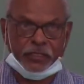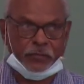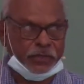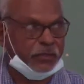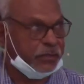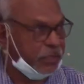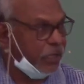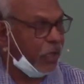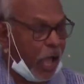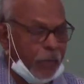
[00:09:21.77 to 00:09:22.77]
because
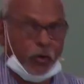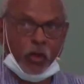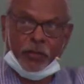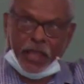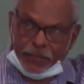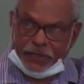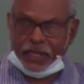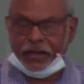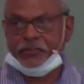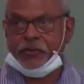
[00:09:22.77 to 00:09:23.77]
I'm climbing up and
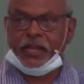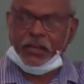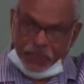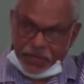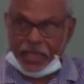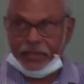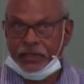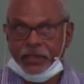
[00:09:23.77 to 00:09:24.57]
down a truck every day,